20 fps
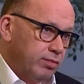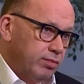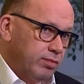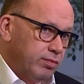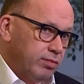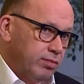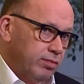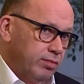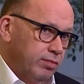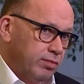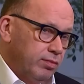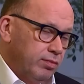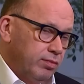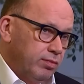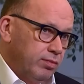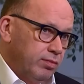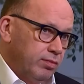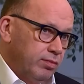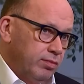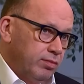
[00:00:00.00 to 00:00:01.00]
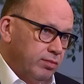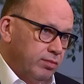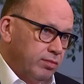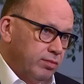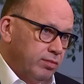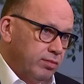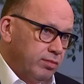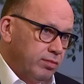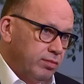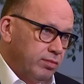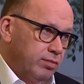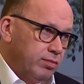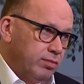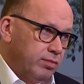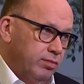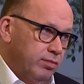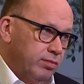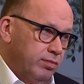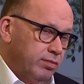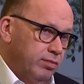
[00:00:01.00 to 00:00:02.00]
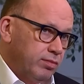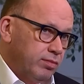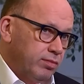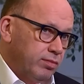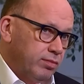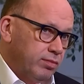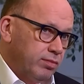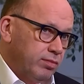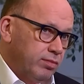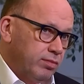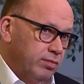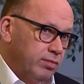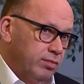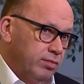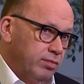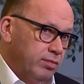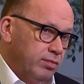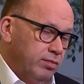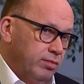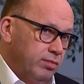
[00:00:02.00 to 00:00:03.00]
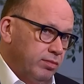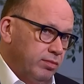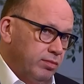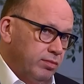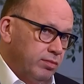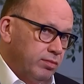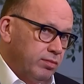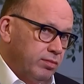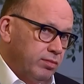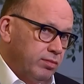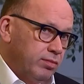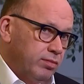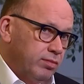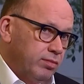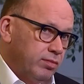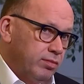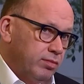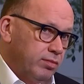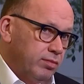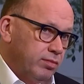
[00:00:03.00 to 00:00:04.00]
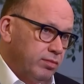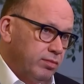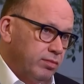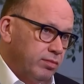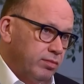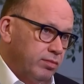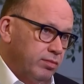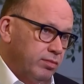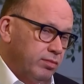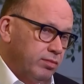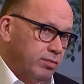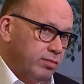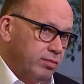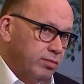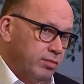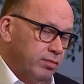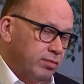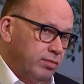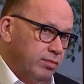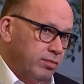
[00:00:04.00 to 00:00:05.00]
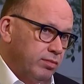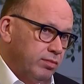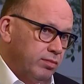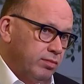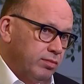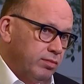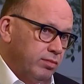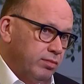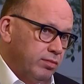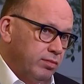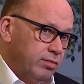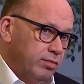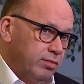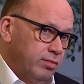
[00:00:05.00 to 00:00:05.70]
This person isn't speaking.